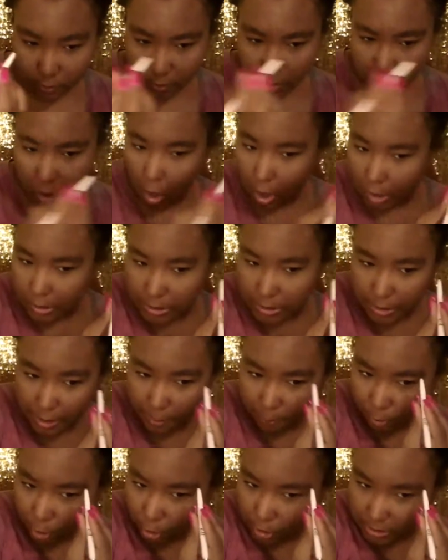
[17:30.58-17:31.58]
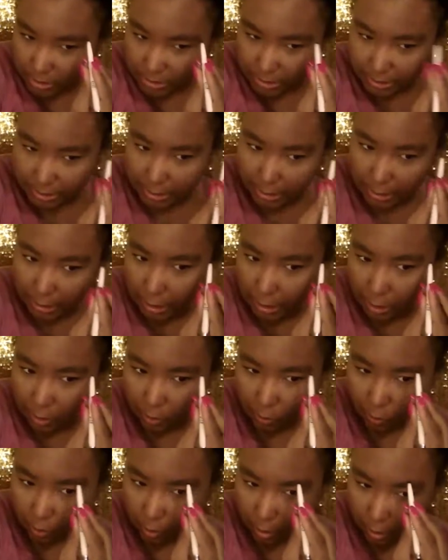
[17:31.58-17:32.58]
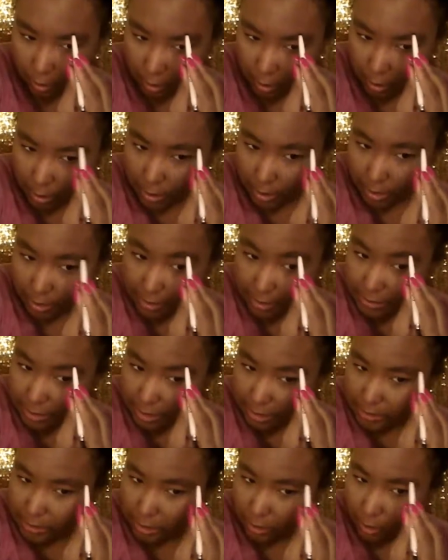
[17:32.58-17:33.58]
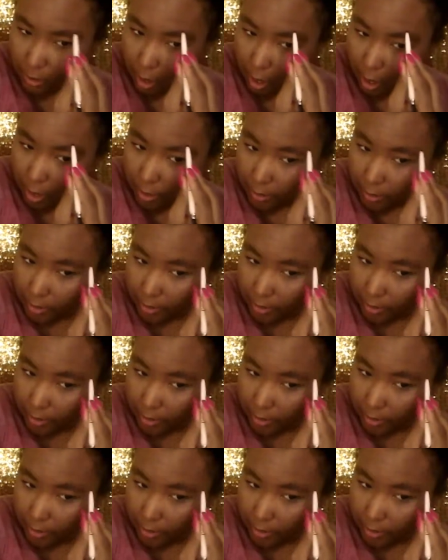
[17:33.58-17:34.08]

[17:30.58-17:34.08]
talk to that person again, or it takes a lot.